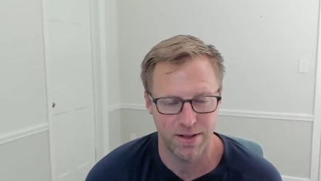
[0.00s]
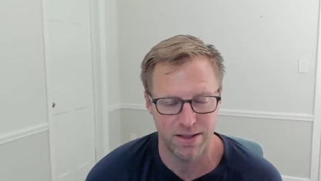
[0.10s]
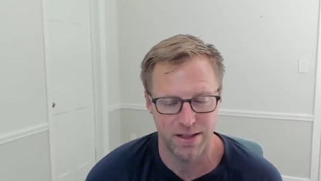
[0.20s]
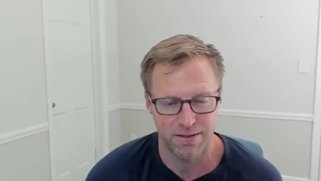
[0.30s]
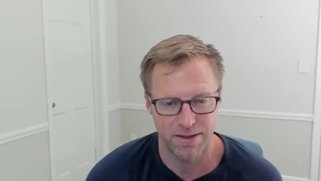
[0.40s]
you've
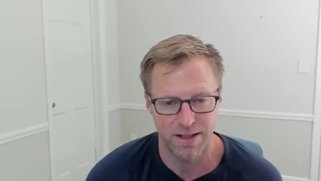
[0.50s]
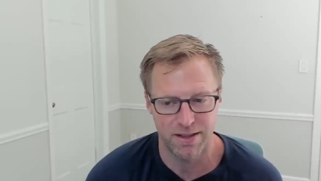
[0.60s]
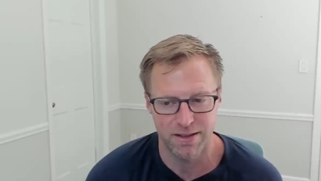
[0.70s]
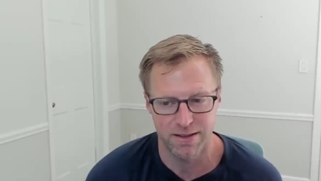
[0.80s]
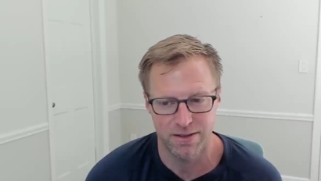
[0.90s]

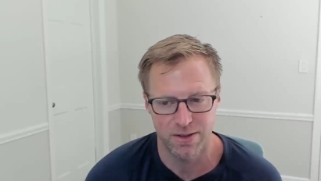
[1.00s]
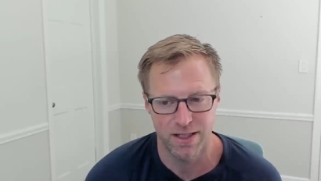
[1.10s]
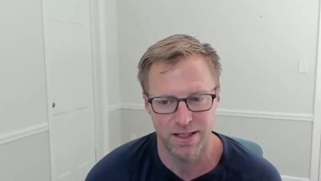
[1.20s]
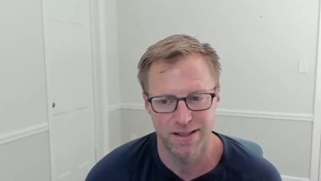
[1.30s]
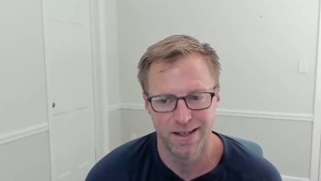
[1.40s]
identified in this
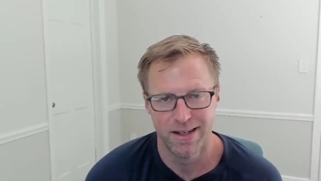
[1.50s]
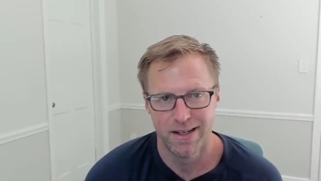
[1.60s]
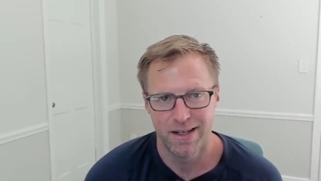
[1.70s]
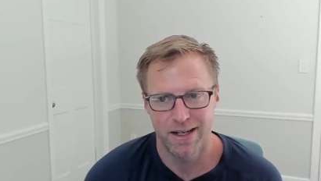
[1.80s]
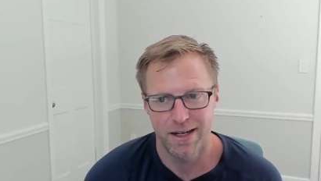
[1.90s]
trade
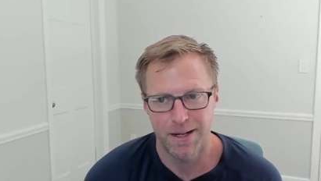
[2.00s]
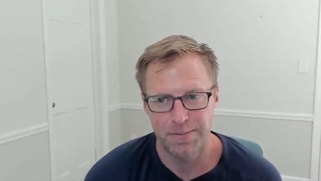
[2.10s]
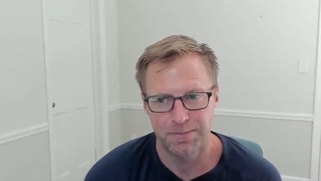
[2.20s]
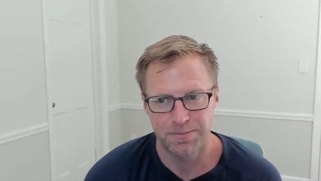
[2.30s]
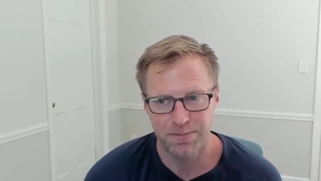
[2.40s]

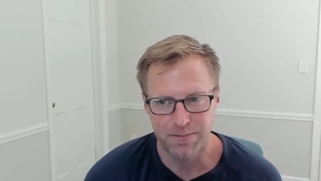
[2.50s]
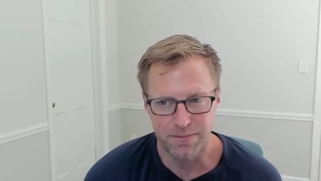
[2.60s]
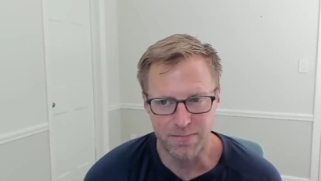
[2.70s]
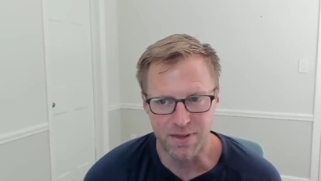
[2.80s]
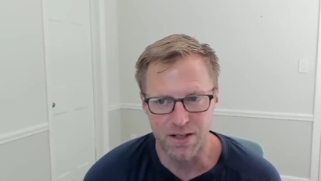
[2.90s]
um,
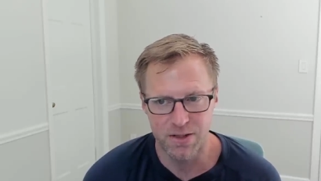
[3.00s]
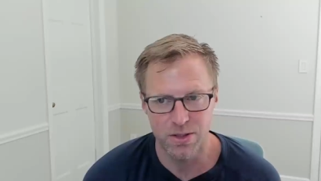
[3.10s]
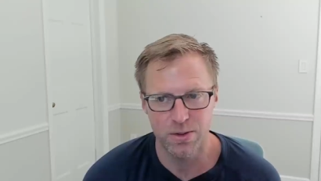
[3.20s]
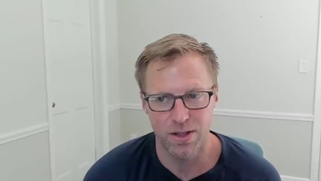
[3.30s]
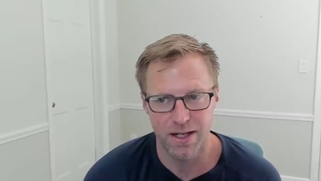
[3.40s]

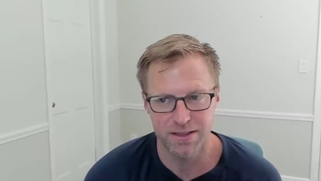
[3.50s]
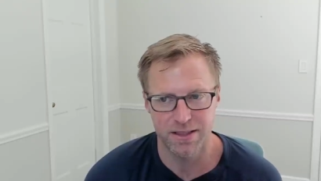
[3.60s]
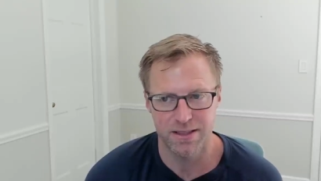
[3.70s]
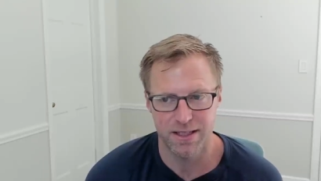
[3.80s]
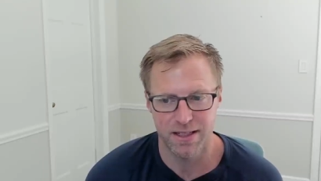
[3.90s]

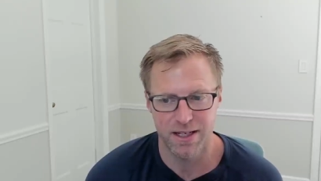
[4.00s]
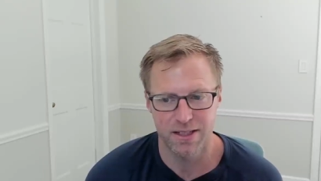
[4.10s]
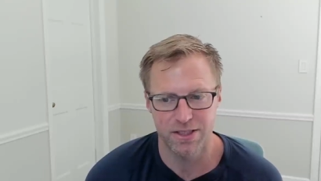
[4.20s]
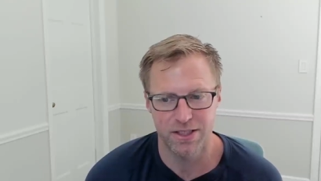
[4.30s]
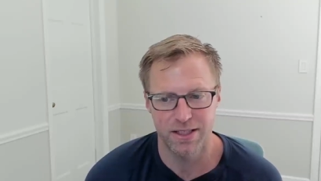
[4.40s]
utilizing the
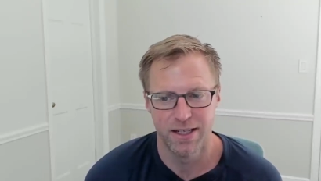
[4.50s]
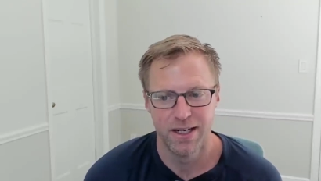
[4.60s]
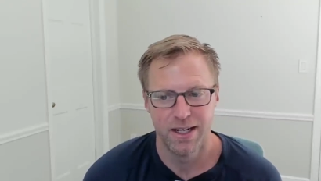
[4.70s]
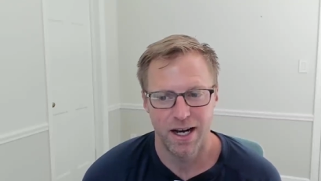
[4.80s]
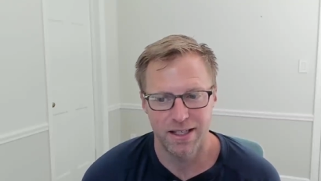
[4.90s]
technology,
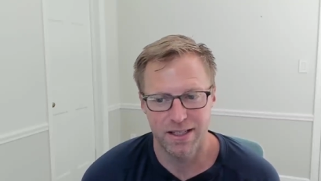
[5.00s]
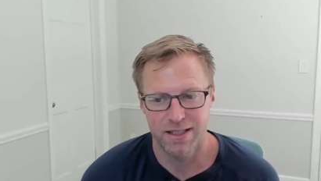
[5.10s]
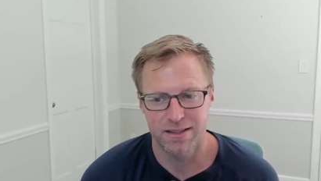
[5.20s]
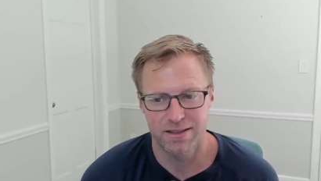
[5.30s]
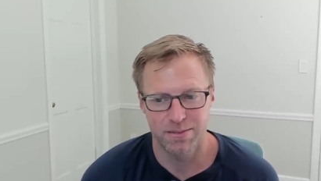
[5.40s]
I
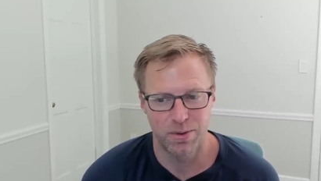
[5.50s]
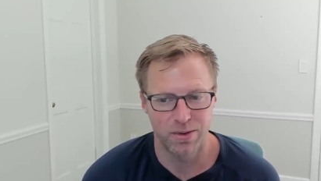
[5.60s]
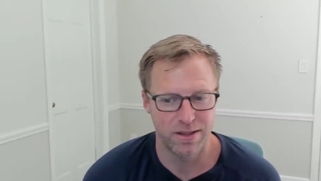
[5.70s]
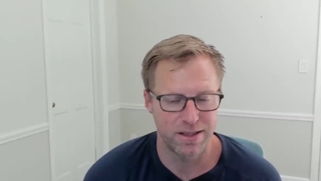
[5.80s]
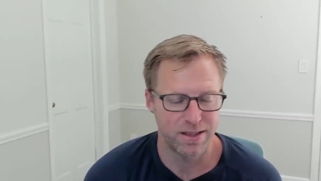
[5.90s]
think it's an
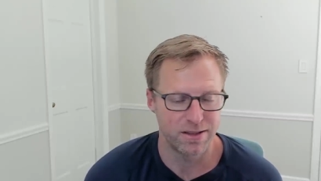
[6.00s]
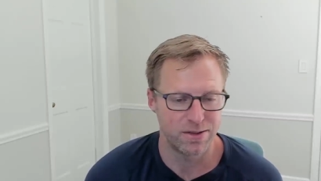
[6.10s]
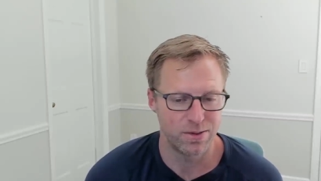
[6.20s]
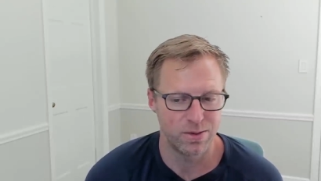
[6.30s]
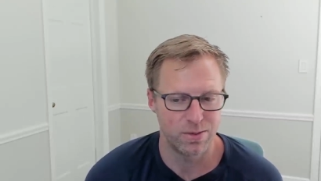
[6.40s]
important thing
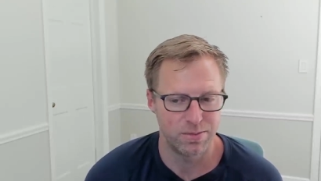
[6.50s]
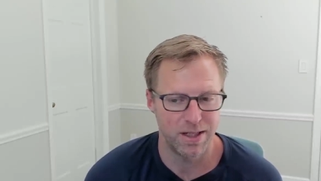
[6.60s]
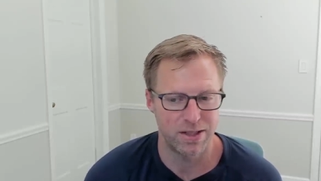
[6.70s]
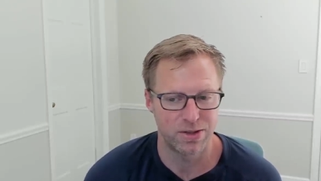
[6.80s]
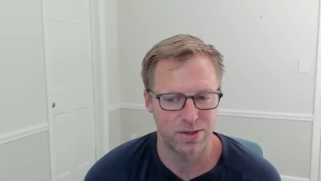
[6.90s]
to
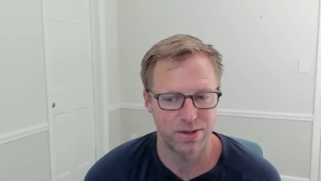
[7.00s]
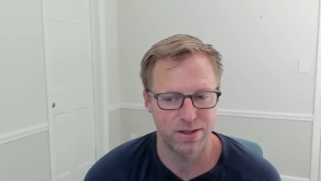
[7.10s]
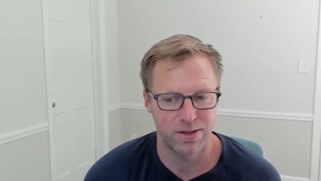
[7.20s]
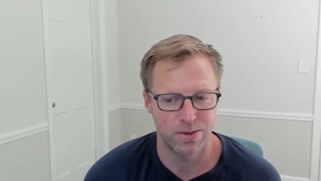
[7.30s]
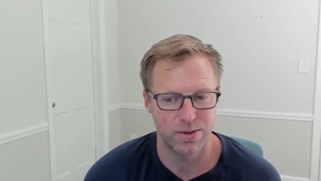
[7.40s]
make sure
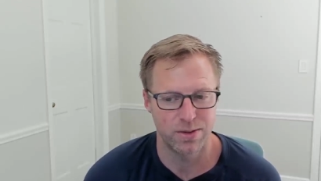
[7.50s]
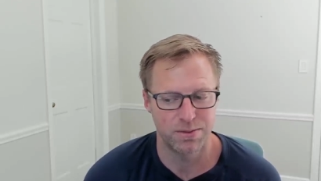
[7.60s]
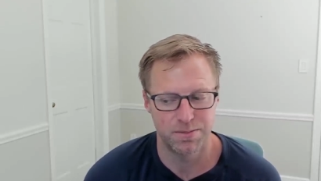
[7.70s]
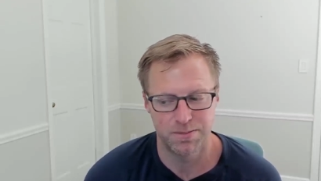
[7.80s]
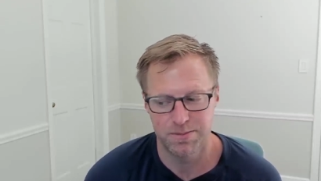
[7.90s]
that
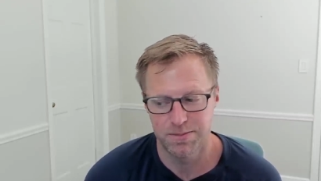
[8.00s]
you're